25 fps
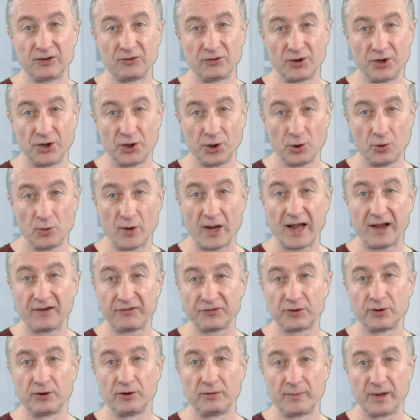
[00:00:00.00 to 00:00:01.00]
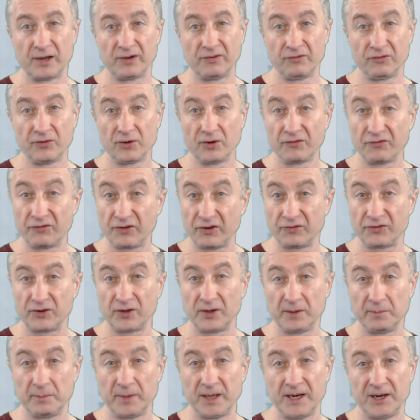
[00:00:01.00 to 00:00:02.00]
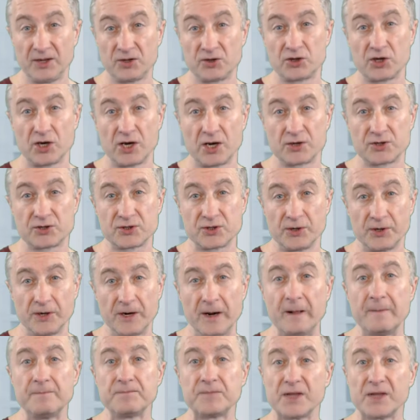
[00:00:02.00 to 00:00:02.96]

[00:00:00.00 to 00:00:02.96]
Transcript: to do after my 50-minute chunks there